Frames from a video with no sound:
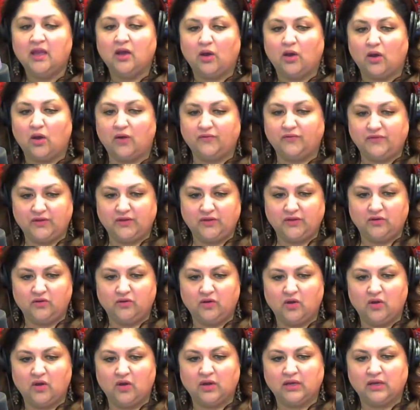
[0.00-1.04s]
of the New
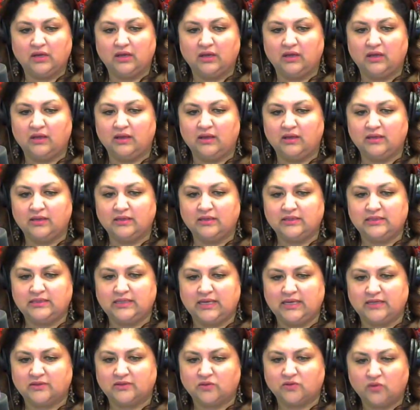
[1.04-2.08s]
York uh,
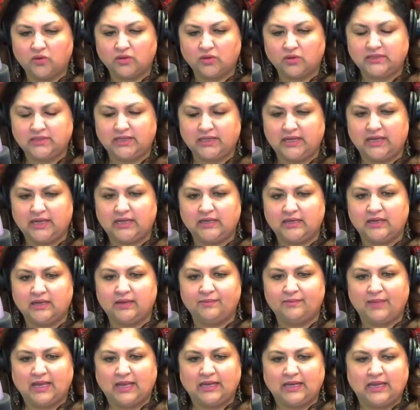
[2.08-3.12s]
State Court in
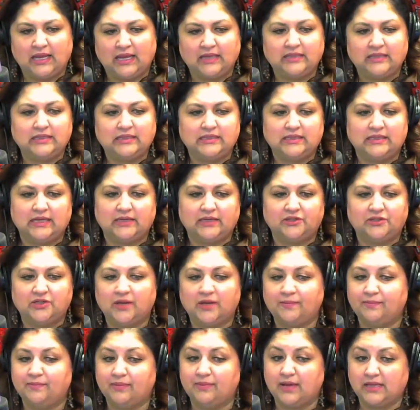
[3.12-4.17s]
uh, Manhattan said
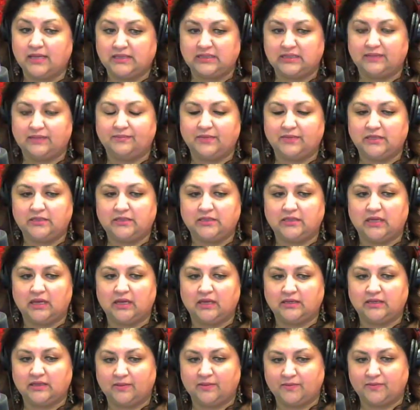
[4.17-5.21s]
Trump must submit
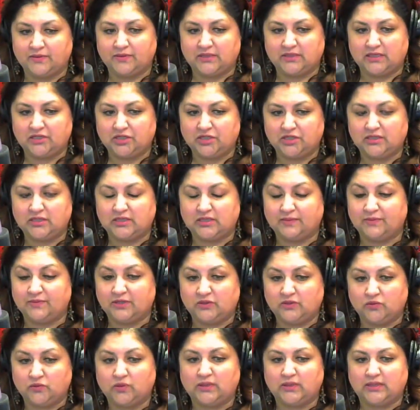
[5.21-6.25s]
a deposition,
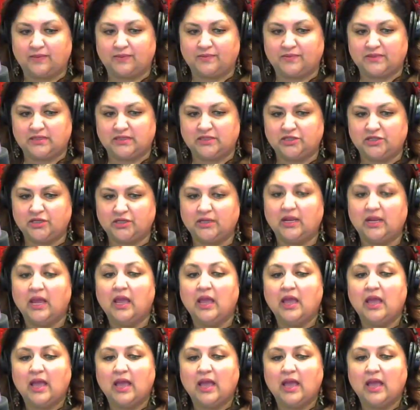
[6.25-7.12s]
submit to a deposition,